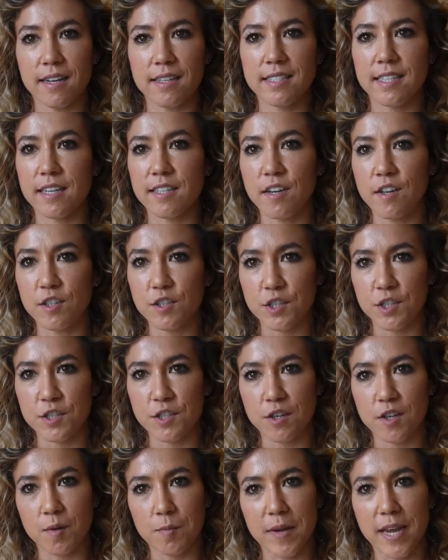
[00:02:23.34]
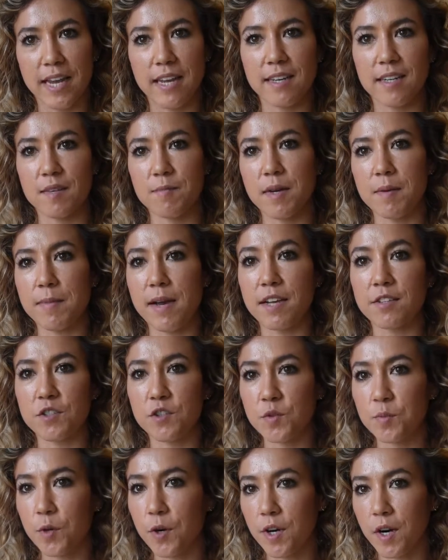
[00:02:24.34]
a technology startup and in my
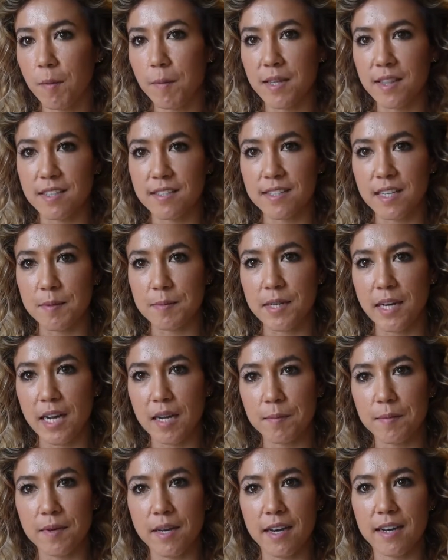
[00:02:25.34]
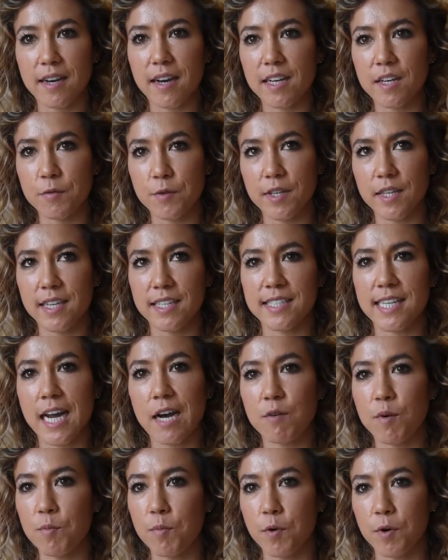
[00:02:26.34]
master's program at the same time, I kind of realized
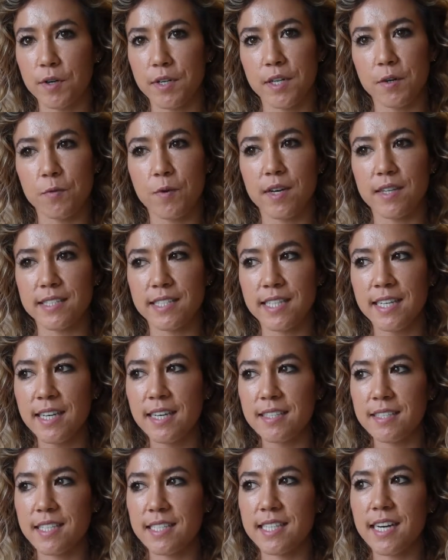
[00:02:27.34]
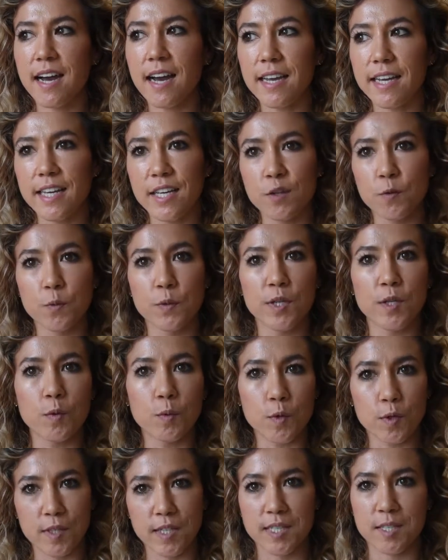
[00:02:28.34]
how important it was to tie in real
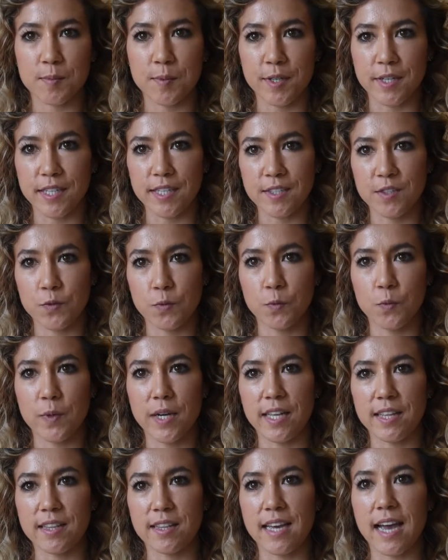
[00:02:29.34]
world experience with